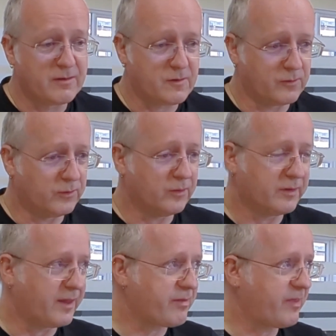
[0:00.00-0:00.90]

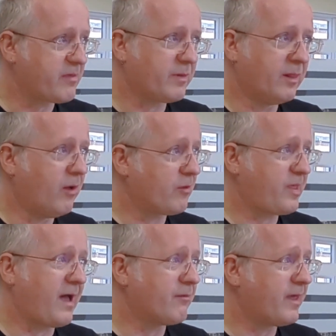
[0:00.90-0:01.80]
tool. There's
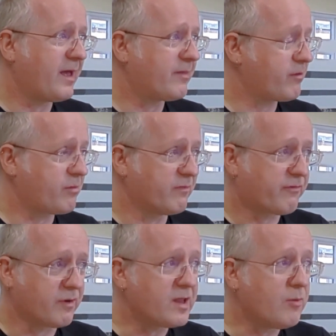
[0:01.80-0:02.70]
lots out there. There's
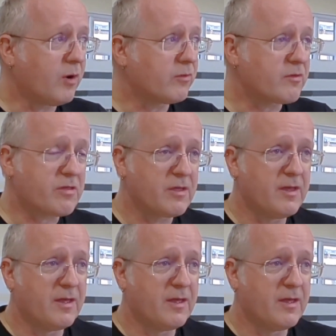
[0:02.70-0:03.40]
some free ones.